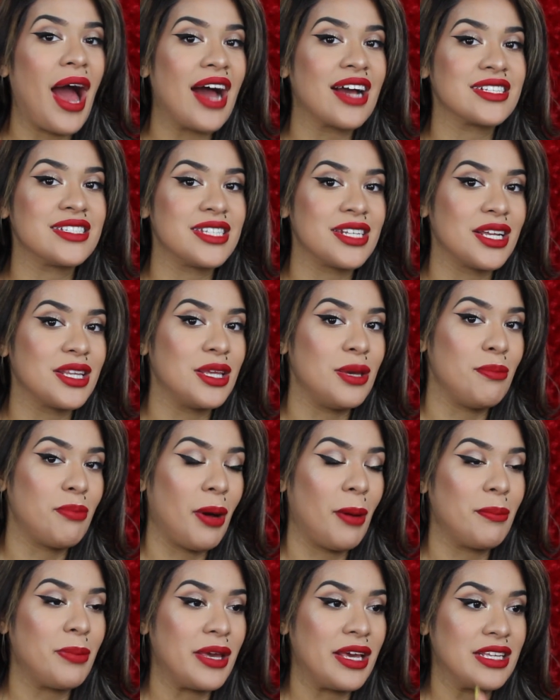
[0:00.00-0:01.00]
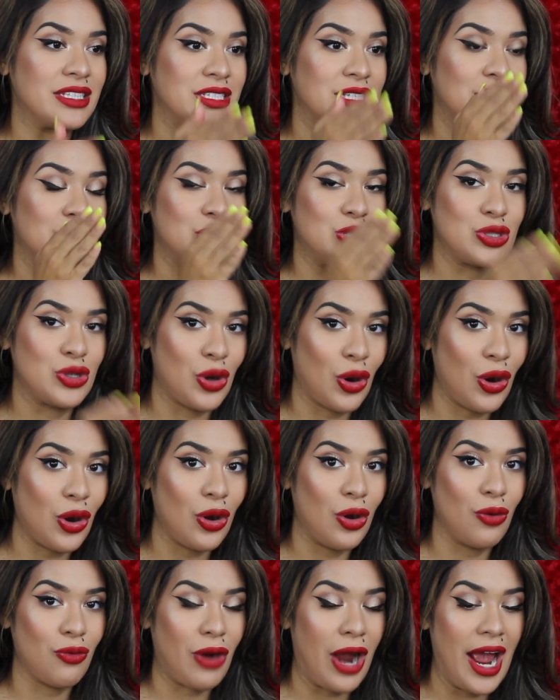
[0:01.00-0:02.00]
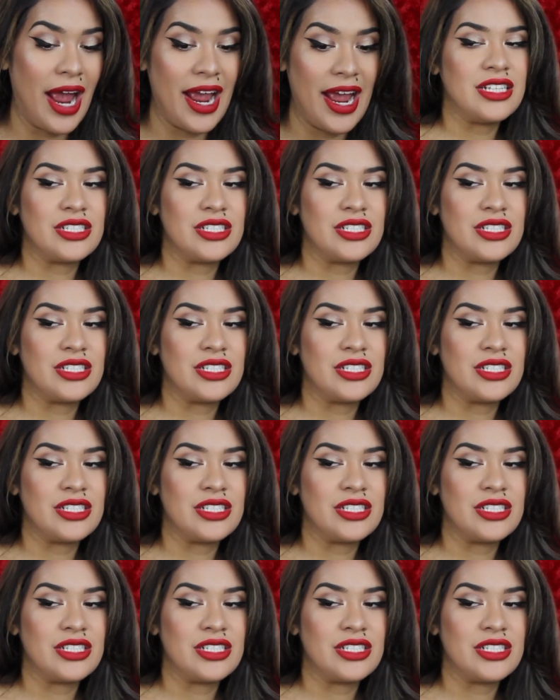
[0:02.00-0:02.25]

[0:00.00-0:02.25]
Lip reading: accidentally bumping into this girl, right?